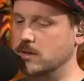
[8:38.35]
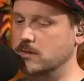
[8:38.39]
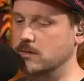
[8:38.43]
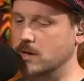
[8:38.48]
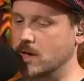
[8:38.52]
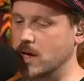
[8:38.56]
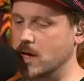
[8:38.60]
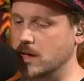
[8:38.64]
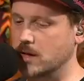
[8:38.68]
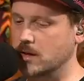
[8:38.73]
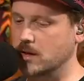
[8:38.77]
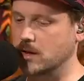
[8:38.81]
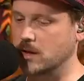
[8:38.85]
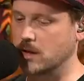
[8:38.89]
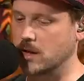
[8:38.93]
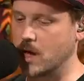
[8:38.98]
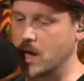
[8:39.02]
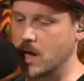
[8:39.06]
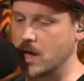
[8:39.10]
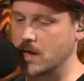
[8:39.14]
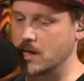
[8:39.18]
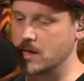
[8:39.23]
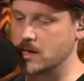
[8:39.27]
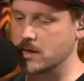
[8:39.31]
side,
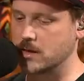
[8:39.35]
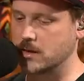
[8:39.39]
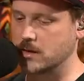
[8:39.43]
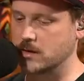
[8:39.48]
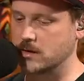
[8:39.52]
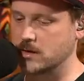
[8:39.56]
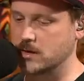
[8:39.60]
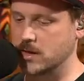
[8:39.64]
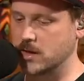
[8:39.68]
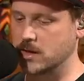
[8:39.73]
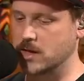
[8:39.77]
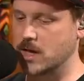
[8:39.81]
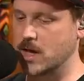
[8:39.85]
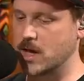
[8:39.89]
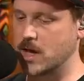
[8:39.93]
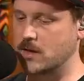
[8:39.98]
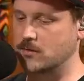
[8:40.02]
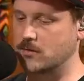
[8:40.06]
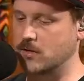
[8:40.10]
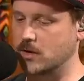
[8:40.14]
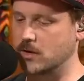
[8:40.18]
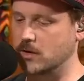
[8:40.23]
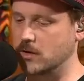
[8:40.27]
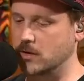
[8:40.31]
Clyde did
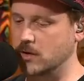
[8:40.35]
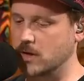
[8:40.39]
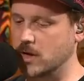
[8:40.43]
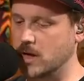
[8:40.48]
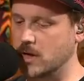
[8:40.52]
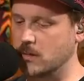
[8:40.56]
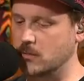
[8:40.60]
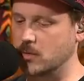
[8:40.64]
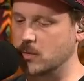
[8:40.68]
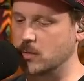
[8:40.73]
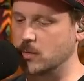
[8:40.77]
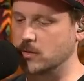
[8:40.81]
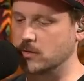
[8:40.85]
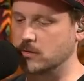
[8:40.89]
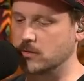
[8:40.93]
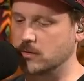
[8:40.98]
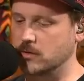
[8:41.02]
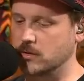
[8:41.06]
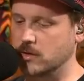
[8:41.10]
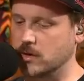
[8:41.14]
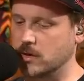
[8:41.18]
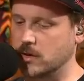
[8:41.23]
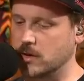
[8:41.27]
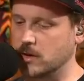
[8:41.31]
have a good game. He was
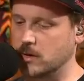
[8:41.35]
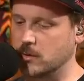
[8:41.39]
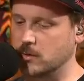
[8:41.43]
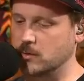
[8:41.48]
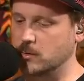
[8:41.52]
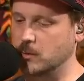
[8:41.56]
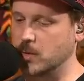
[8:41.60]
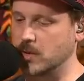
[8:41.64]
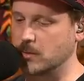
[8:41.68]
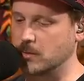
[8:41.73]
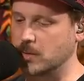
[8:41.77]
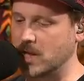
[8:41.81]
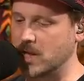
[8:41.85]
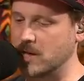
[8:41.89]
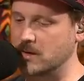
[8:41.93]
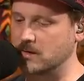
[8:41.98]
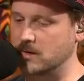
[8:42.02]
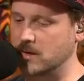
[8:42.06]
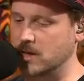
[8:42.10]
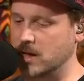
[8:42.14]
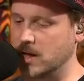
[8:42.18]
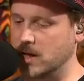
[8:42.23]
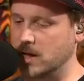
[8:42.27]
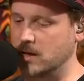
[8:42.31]
uh, it was big plays
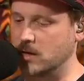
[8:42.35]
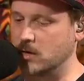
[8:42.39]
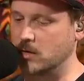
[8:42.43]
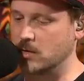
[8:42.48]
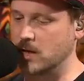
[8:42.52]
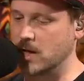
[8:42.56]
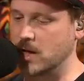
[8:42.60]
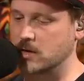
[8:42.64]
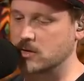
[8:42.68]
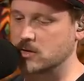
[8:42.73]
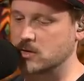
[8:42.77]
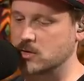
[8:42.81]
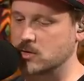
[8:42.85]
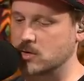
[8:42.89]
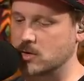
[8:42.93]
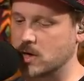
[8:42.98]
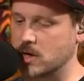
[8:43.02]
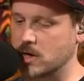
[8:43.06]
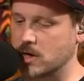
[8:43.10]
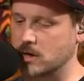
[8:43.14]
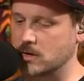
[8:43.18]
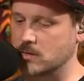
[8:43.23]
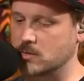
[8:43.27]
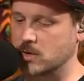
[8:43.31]
again. He only had
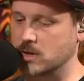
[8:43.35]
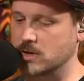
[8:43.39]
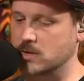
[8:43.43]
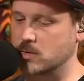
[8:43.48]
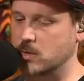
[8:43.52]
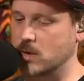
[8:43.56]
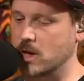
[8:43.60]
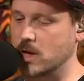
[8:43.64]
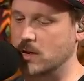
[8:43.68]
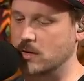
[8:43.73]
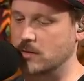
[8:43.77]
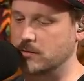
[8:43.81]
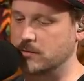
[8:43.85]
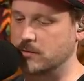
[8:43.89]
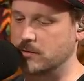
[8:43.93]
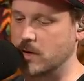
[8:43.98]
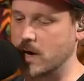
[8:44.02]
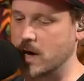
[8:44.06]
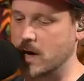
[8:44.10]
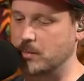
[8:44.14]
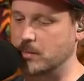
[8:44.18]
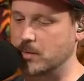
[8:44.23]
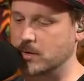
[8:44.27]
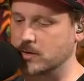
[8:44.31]
uh, what twelve
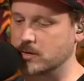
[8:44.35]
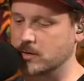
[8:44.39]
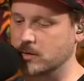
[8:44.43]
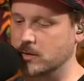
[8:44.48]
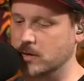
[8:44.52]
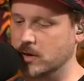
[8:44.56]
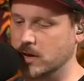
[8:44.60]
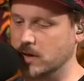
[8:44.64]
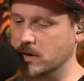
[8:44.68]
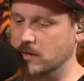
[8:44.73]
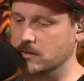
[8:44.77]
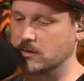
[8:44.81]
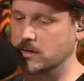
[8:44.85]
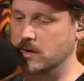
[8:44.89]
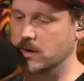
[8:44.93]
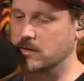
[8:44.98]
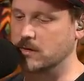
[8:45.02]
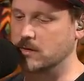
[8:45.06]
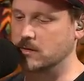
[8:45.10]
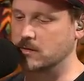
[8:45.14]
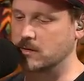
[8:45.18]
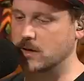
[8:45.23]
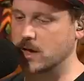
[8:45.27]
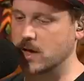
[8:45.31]
opportunities in
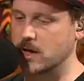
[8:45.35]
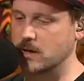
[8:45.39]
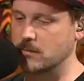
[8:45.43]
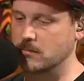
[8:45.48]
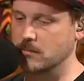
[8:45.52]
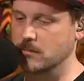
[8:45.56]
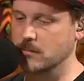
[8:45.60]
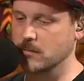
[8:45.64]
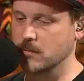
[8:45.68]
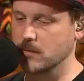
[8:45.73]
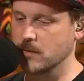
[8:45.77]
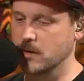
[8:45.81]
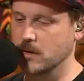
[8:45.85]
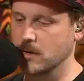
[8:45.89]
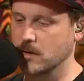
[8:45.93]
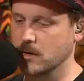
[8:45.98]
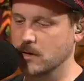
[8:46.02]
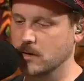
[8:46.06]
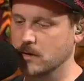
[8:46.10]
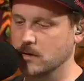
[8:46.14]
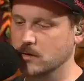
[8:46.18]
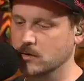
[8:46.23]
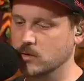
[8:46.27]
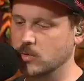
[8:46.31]
this game.
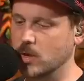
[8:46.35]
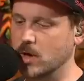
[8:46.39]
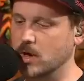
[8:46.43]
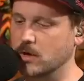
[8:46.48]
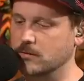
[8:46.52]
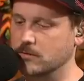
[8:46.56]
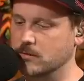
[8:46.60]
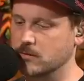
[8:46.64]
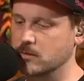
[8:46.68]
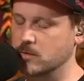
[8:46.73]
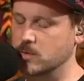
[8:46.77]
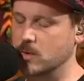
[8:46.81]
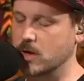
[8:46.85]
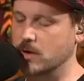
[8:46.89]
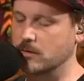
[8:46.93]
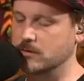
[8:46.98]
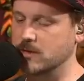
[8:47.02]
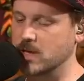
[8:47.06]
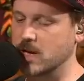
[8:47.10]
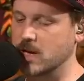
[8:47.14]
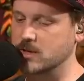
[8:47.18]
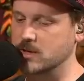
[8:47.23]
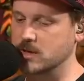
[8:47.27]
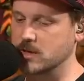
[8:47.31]
12, 12, 12, 12
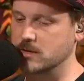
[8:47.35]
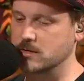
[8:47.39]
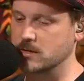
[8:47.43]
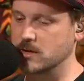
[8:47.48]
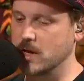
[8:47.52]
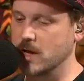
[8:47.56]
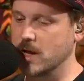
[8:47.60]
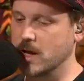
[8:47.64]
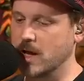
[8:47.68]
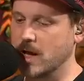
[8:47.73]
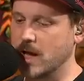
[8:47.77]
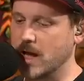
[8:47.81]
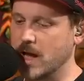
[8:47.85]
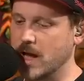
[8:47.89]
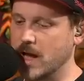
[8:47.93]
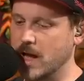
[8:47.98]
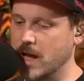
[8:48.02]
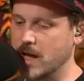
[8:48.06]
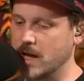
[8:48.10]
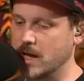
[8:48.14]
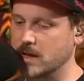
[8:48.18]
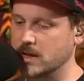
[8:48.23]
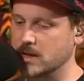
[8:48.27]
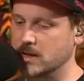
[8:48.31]
touches
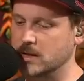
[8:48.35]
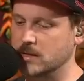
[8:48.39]
and